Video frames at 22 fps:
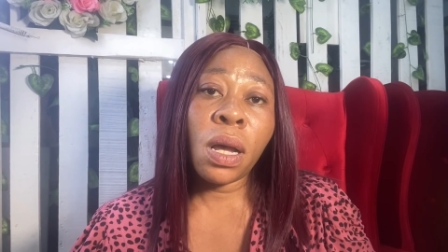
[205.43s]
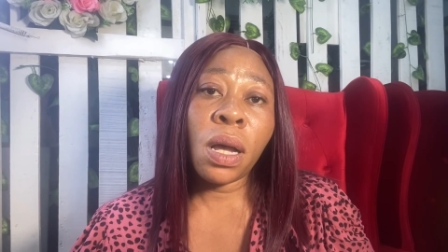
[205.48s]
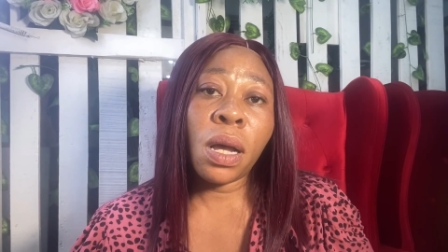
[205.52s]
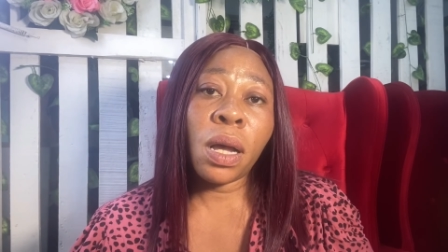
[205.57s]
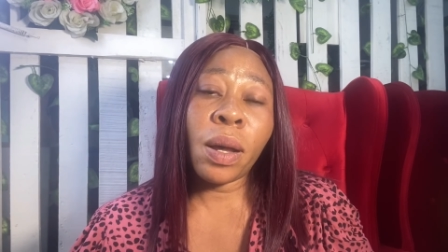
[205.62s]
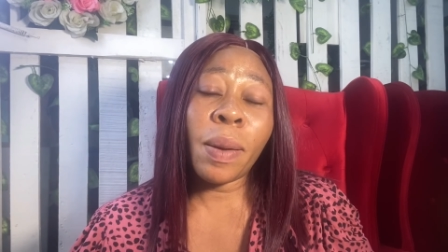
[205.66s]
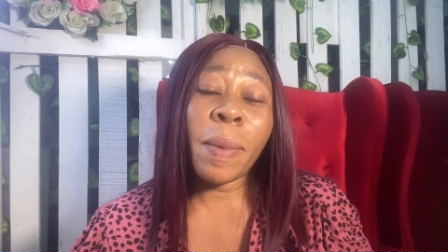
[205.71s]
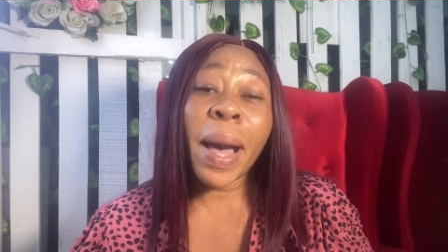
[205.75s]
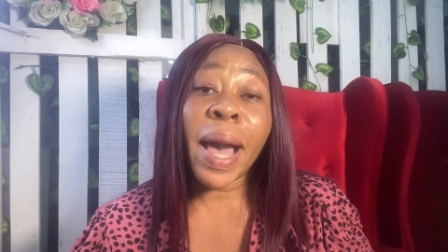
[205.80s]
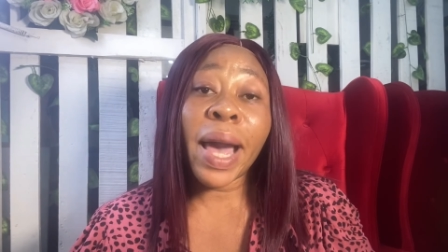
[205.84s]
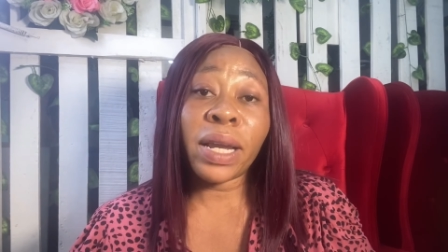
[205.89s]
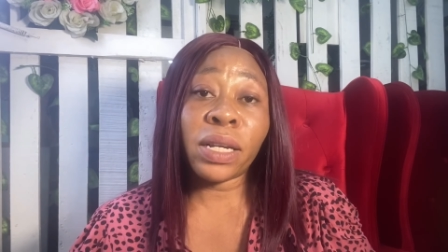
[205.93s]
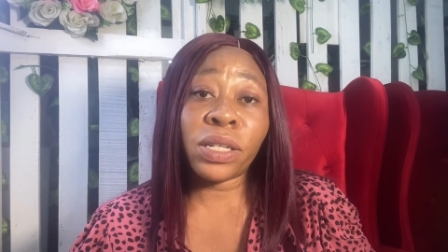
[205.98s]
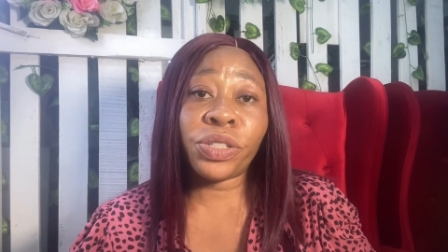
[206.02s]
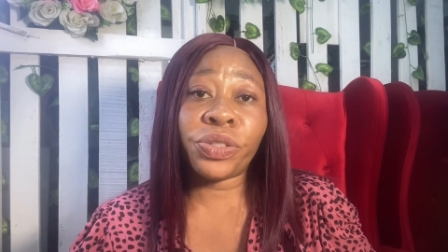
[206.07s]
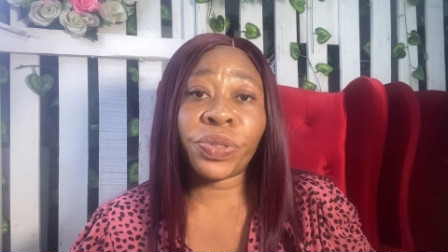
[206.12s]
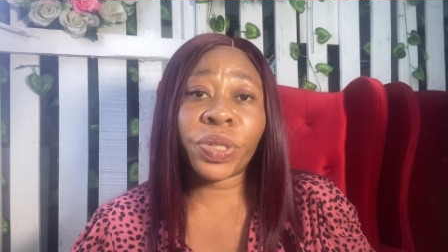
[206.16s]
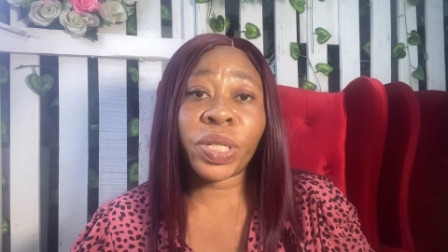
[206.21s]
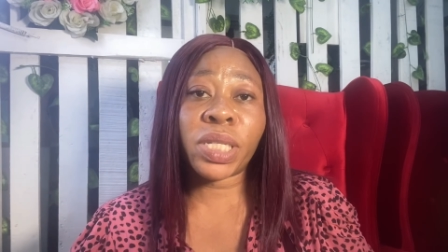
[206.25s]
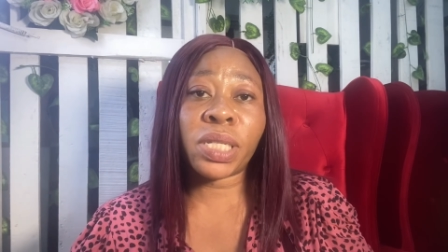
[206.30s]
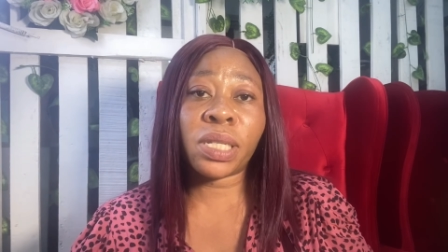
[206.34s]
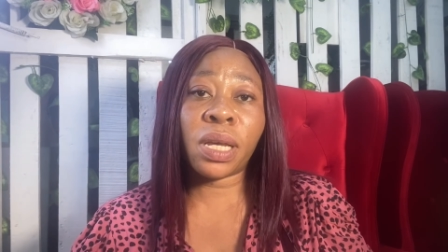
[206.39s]
uh,
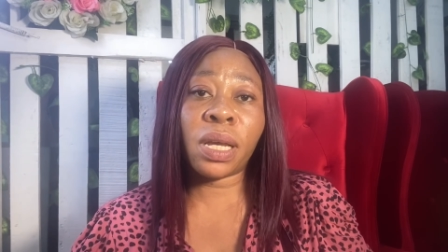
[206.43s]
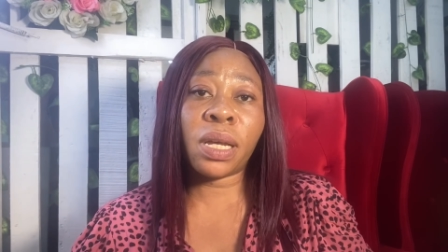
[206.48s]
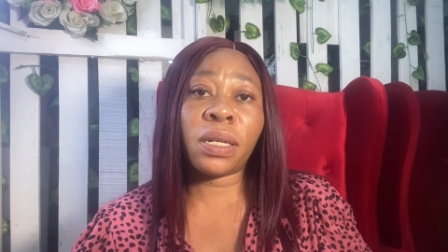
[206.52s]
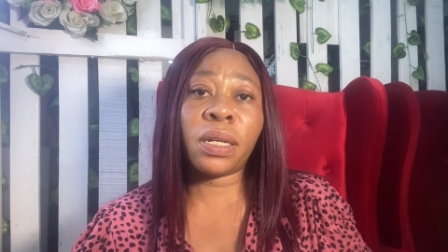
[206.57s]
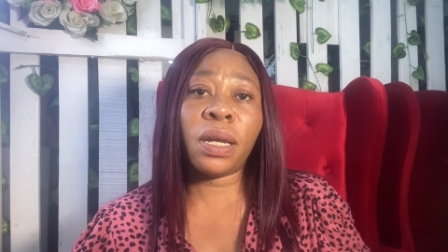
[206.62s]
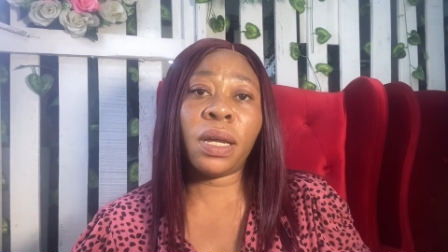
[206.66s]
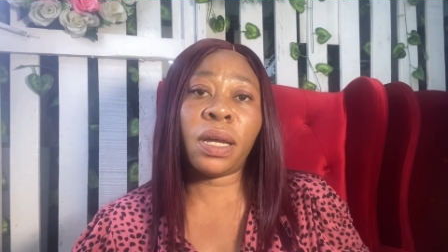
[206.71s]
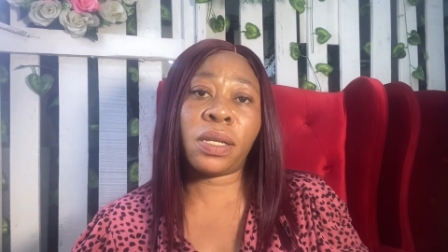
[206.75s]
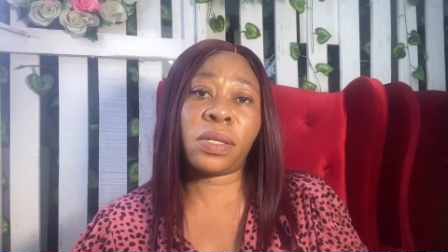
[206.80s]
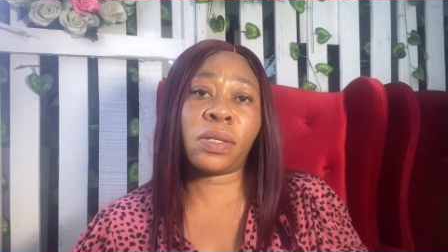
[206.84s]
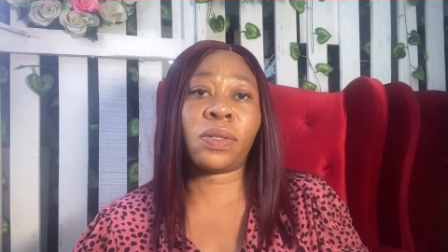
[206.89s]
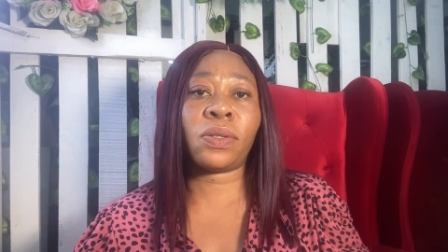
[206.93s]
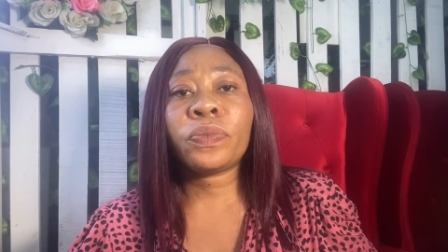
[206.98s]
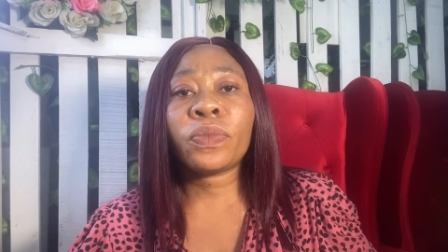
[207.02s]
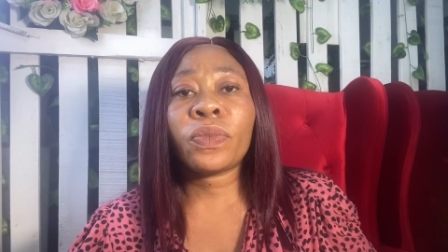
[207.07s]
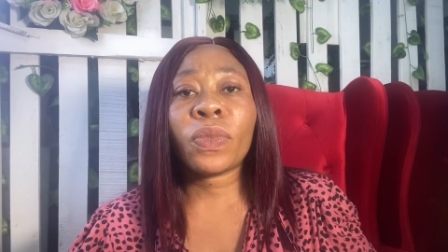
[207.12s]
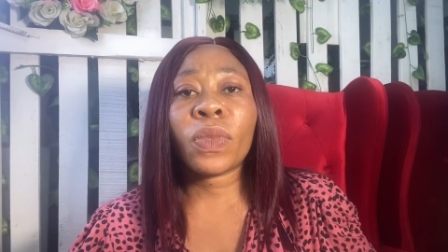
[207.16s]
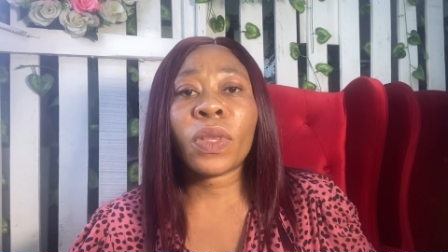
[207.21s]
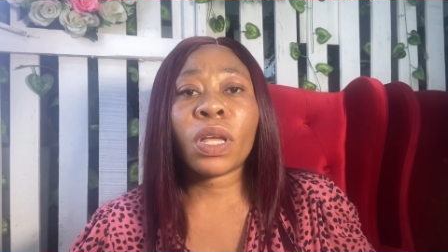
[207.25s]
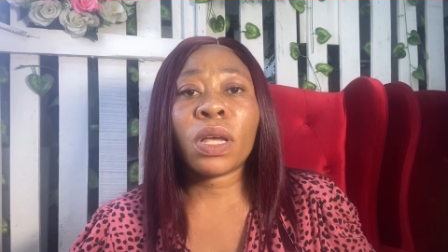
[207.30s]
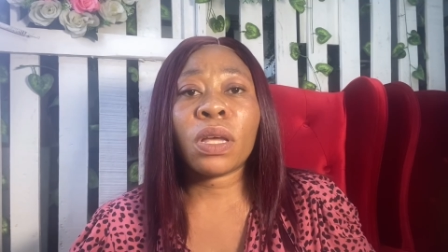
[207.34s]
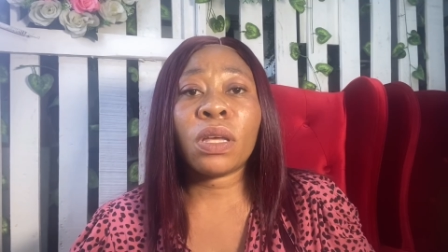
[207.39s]
hydrated yes
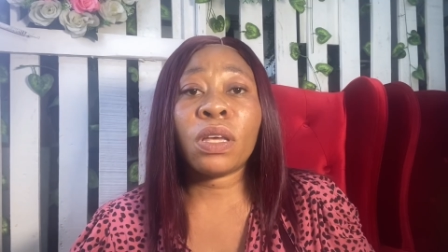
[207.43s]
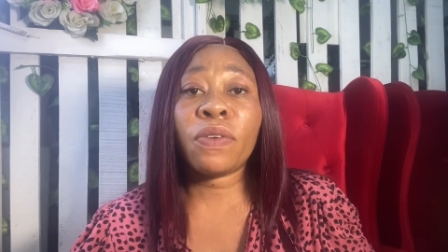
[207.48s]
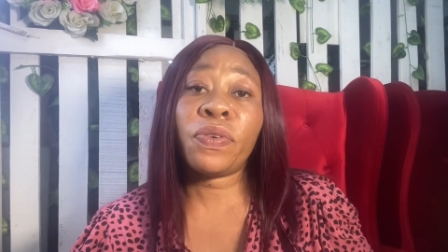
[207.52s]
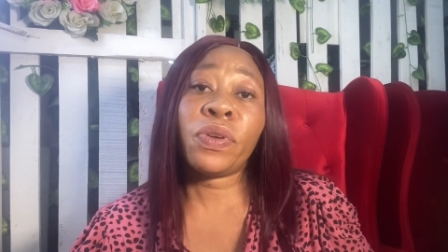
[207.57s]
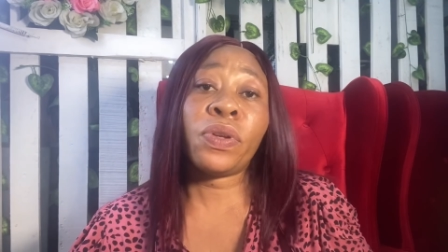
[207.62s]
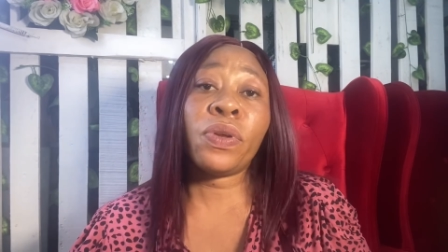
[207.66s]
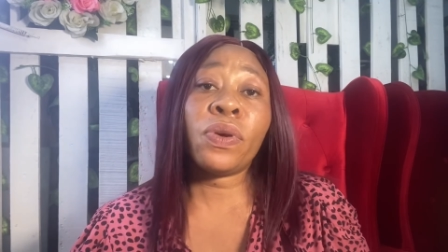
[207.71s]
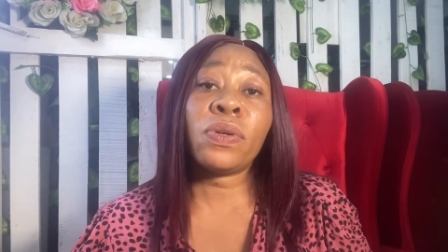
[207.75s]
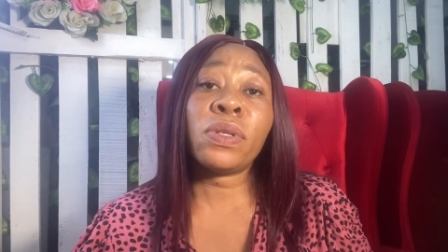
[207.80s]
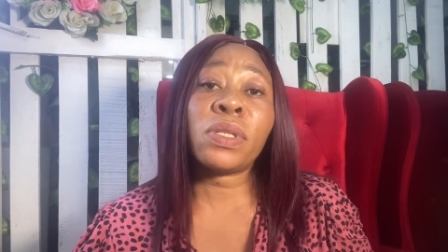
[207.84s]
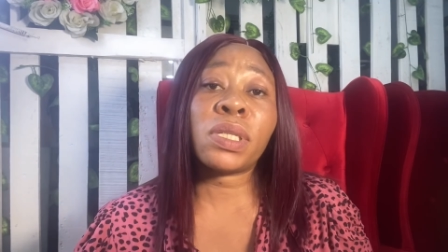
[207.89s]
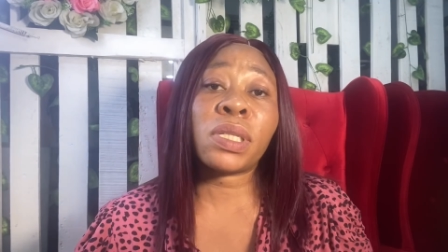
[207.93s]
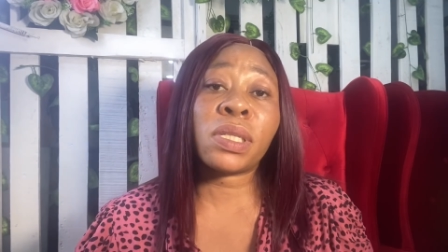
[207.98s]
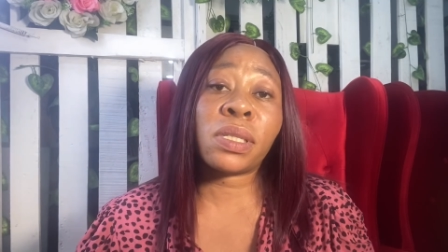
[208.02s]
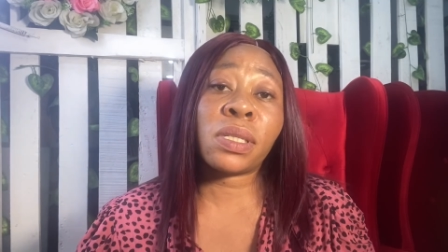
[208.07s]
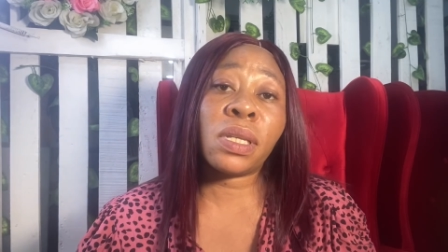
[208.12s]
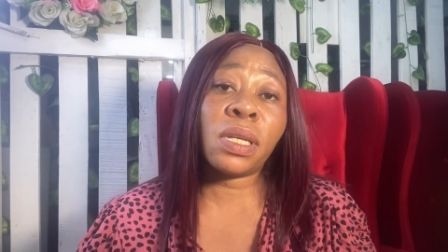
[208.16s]
if you don't